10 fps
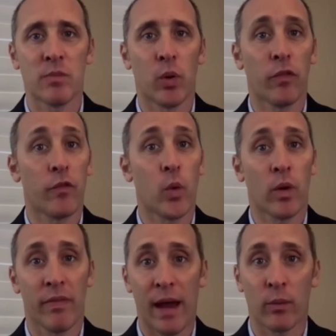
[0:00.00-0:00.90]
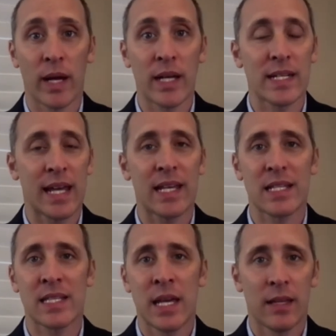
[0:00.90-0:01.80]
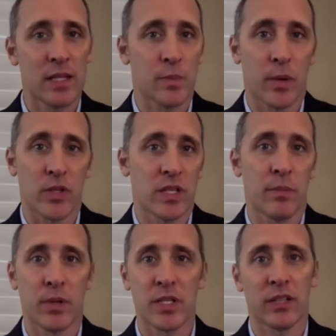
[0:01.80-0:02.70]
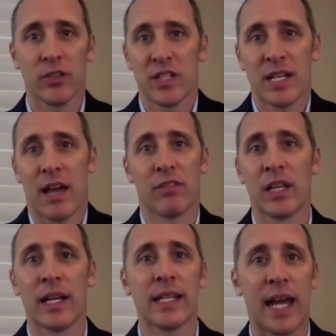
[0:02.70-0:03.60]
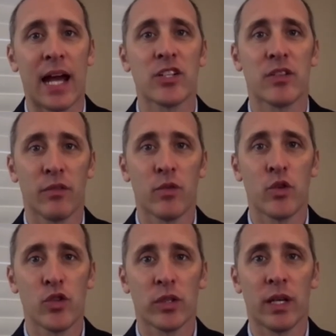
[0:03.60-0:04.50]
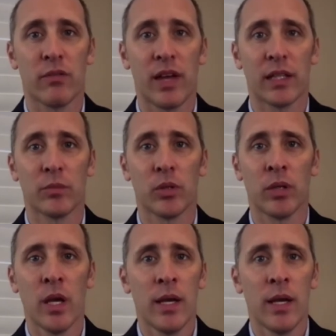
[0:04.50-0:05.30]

both for that rainy day, because this person in particular didn't have a lot of cash usually available.